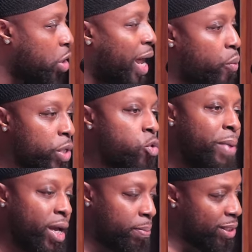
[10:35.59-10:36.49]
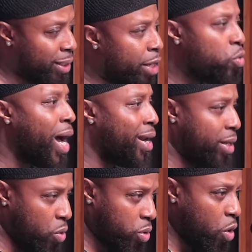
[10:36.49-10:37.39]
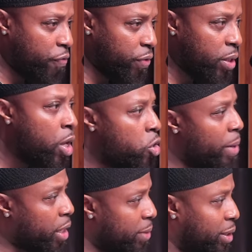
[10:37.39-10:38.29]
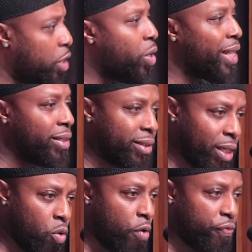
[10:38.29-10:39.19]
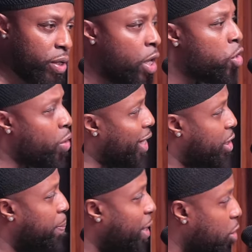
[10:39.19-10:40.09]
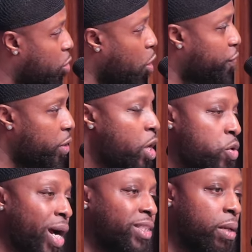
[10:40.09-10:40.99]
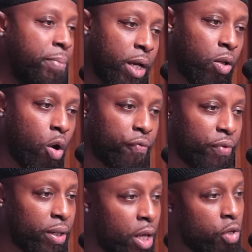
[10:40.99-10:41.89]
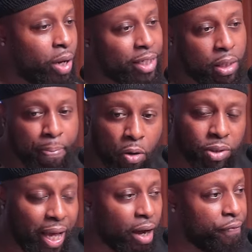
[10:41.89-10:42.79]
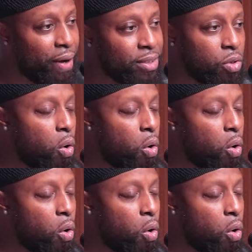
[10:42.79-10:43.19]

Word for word: So that when you make a mistake, you got a guilt offering, you make a mistake, you got the sin offering, you got your peace offering, you got your meal offering, you got your burnt sacrifices.